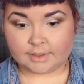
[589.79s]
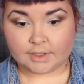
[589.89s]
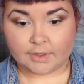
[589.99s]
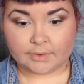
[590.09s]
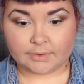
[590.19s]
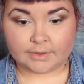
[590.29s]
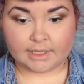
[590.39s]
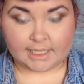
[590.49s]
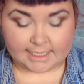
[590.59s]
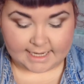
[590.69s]
So
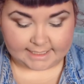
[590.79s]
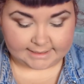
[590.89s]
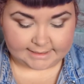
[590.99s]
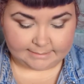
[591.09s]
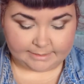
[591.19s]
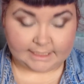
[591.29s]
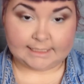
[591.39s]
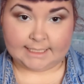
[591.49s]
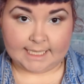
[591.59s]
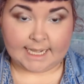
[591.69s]
the next step
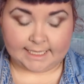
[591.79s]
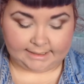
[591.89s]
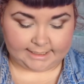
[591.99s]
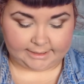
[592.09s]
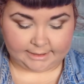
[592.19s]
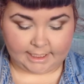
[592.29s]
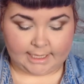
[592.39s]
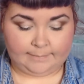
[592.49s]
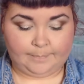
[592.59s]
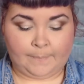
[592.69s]
is the eyeliner.
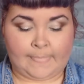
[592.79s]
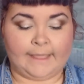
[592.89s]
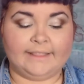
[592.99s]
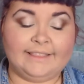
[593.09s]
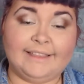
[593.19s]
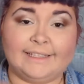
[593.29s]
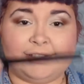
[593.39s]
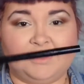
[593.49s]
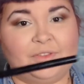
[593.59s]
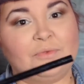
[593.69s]

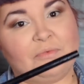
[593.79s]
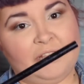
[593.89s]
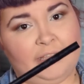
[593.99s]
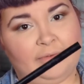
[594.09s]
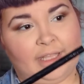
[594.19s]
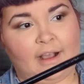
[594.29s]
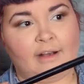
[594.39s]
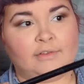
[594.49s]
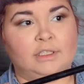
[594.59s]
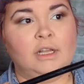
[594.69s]
This looks really, really
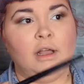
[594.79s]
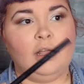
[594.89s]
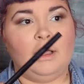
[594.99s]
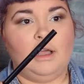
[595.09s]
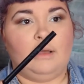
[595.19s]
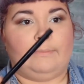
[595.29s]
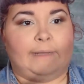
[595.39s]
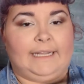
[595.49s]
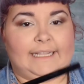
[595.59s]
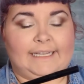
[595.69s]
awful.
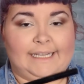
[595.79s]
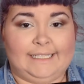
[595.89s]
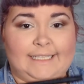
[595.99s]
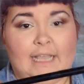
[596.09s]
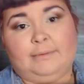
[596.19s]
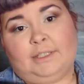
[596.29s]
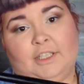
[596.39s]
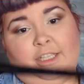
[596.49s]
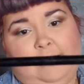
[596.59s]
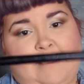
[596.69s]
but it is absolutely